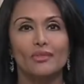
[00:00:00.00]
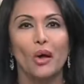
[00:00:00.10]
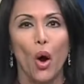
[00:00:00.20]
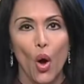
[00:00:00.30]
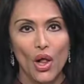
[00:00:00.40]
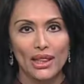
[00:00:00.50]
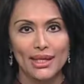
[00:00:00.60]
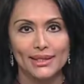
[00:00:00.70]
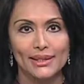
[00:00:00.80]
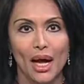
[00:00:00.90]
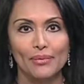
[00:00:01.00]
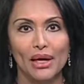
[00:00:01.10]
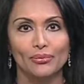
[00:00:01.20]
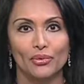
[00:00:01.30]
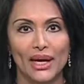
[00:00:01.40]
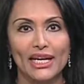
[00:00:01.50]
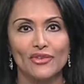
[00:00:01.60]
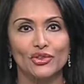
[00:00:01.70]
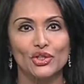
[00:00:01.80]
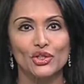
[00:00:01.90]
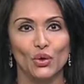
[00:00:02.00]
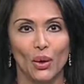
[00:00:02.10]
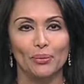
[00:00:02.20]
All this coming up right after this short